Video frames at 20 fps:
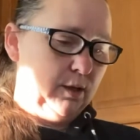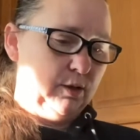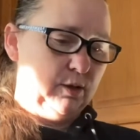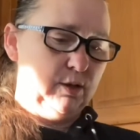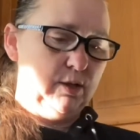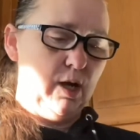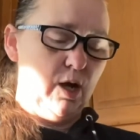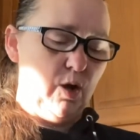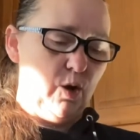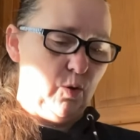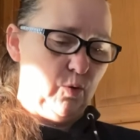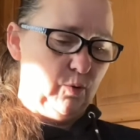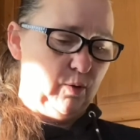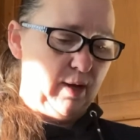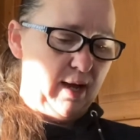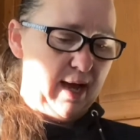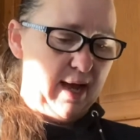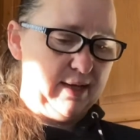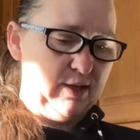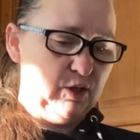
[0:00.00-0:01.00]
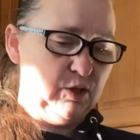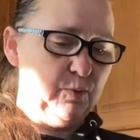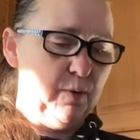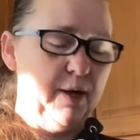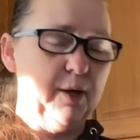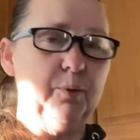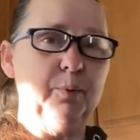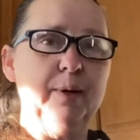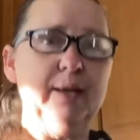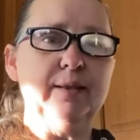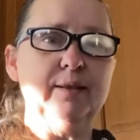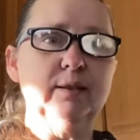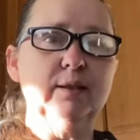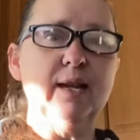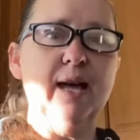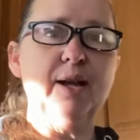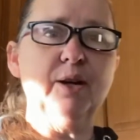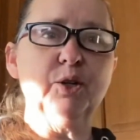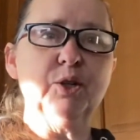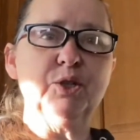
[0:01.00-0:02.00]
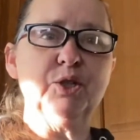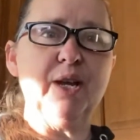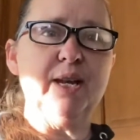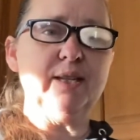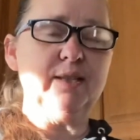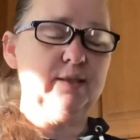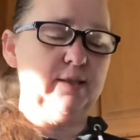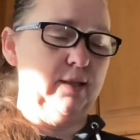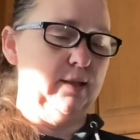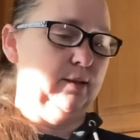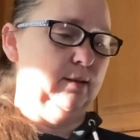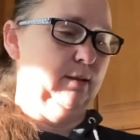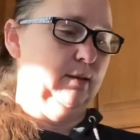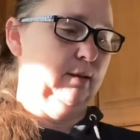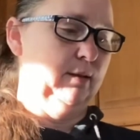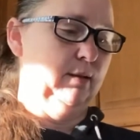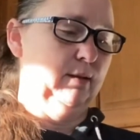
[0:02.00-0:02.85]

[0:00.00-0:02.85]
So I just want to read the letter Jason